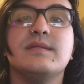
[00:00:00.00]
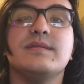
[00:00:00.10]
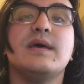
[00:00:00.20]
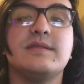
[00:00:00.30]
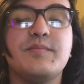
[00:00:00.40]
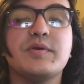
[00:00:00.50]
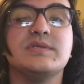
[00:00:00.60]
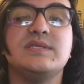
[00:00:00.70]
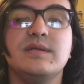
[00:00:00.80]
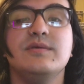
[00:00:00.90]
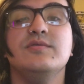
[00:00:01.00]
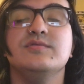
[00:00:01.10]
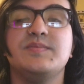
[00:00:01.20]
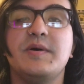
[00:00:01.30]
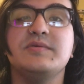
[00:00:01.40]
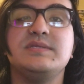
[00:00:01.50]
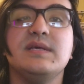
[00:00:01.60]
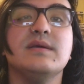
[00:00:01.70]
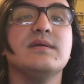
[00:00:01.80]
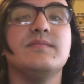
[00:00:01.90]
not the person who's
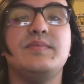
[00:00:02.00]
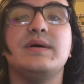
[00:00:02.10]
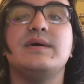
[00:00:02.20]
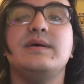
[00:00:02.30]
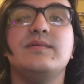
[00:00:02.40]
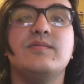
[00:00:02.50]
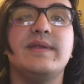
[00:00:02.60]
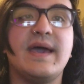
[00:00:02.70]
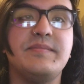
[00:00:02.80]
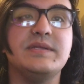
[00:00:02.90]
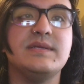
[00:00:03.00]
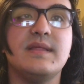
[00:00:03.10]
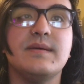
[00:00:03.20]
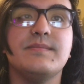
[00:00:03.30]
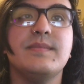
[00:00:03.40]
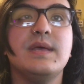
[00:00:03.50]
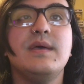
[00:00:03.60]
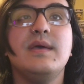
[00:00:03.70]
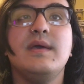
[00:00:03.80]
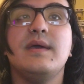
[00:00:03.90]
posting, but what happened to them.
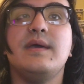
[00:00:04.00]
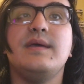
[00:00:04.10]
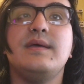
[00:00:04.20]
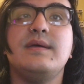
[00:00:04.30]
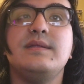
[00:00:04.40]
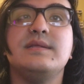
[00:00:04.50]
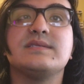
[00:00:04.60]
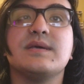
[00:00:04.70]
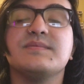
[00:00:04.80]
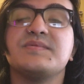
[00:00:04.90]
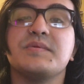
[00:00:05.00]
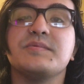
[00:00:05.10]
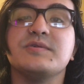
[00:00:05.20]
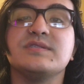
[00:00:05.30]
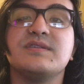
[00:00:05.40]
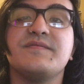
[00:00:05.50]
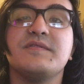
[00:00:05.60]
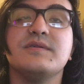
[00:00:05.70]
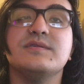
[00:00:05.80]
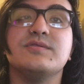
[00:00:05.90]
And this comes from
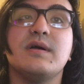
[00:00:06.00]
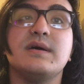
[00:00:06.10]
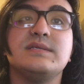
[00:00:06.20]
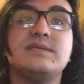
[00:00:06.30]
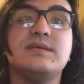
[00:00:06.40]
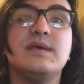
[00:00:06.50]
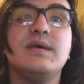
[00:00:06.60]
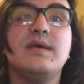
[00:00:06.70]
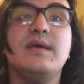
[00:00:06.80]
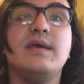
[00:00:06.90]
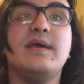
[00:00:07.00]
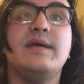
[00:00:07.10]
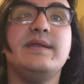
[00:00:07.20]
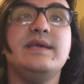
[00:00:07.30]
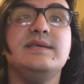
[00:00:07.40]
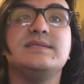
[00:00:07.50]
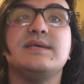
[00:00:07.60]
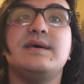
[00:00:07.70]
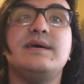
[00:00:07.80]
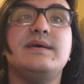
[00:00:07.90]
Christopher Drost, and he
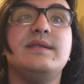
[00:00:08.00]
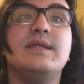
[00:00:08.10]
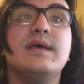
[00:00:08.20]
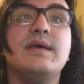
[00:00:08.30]
said,